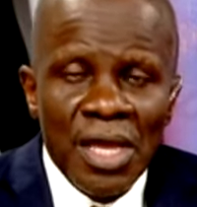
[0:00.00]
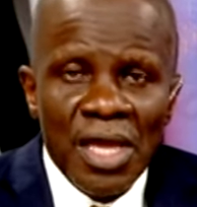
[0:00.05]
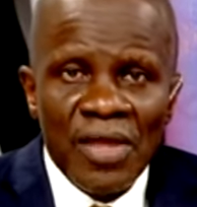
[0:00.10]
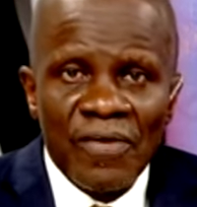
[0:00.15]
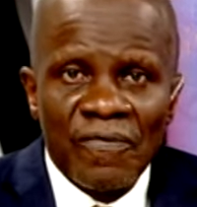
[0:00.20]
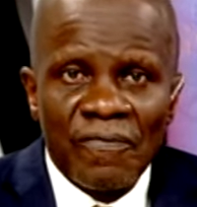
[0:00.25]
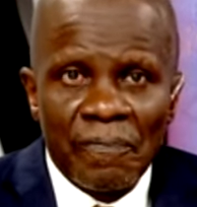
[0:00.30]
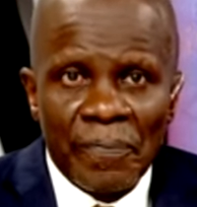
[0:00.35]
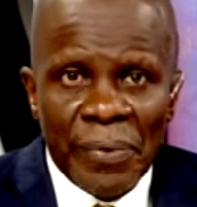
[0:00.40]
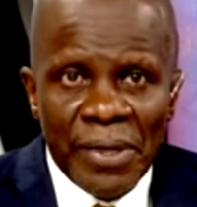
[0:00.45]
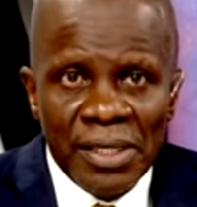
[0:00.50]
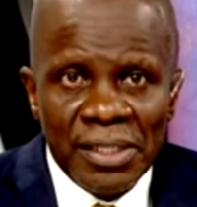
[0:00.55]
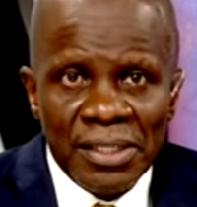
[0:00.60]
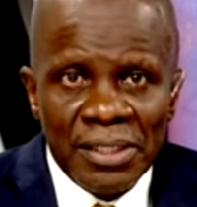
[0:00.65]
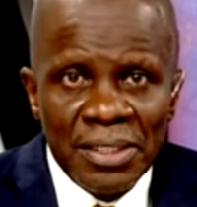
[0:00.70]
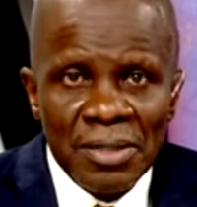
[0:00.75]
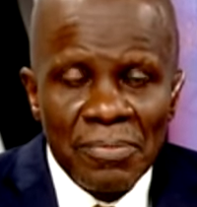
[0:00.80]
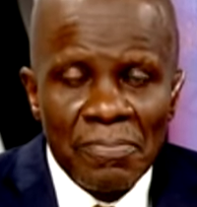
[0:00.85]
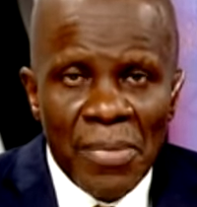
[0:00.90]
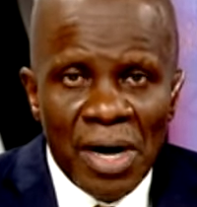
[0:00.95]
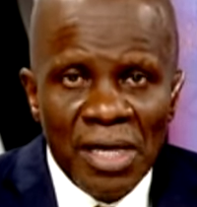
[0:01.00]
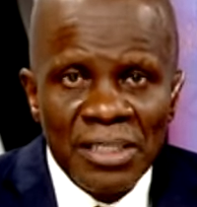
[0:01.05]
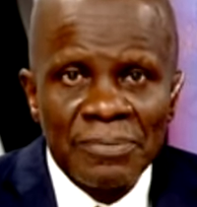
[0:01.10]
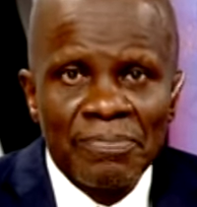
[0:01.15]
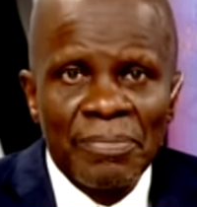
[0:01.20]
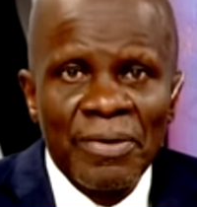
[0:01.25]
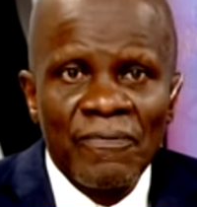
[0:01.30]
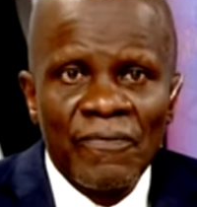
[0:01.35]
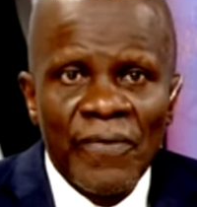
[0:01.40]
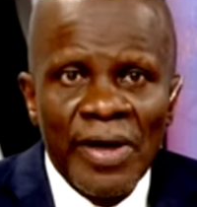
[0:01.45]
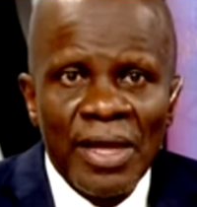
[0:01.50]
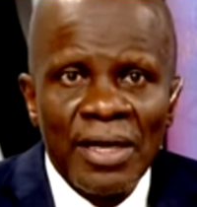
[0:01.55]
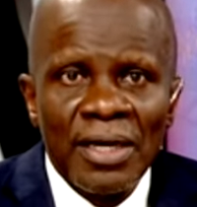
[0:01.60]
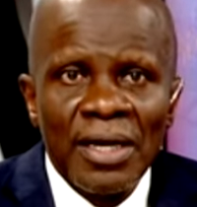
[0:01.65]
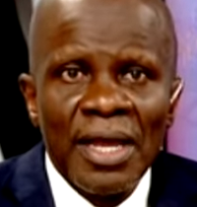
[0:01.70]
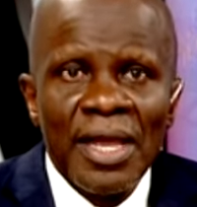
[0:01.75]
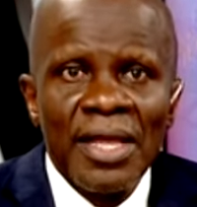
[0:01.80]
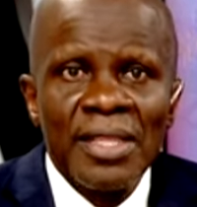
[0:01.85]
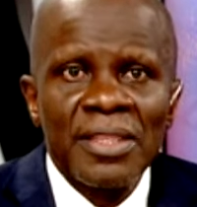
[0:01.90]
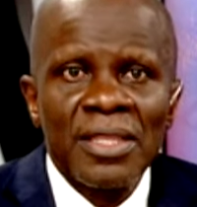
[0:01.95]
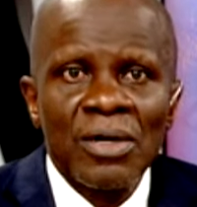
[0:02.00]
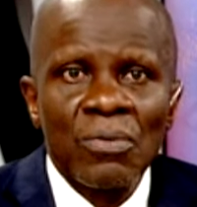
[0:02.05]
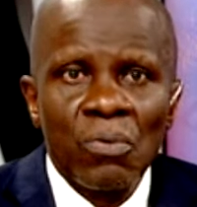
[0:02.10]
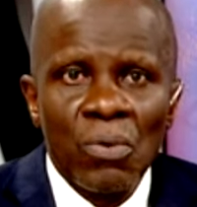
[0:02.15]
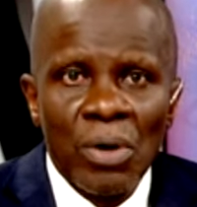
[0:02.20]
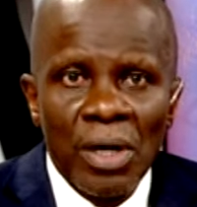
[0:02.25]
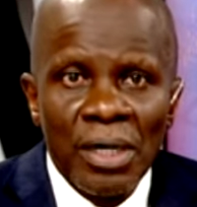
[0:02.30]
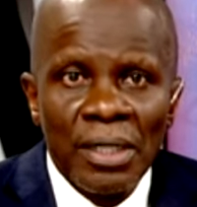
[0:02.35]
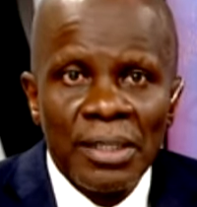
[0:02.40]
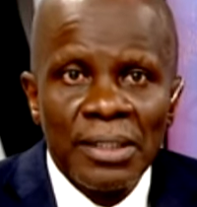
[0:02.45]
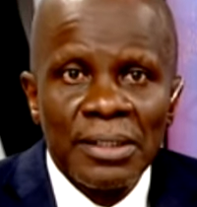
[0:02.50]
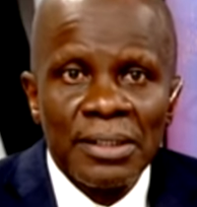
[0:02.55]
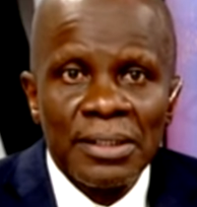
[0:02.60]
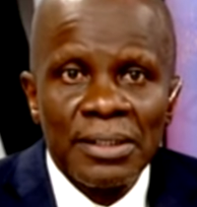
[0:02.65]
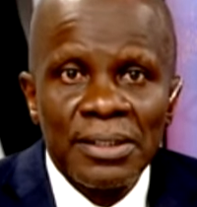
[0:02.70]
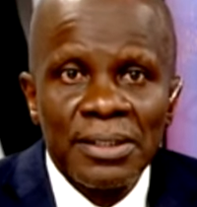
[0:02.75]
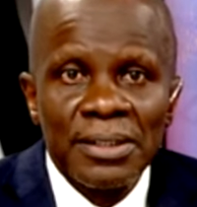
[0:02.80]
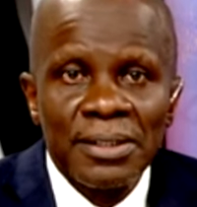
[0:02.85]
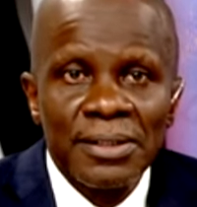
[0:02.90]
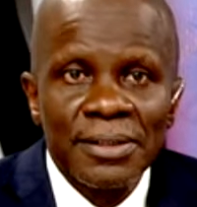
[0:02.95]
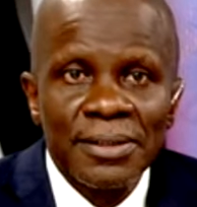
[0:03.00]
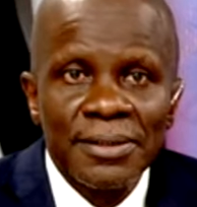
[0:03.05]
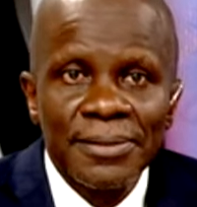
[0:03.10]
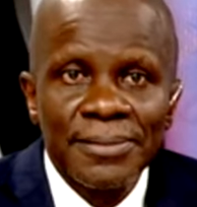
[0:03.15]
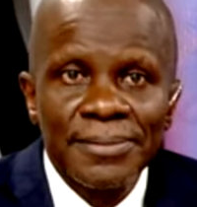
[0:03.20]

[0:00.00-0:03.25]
if peace must prevail in the world.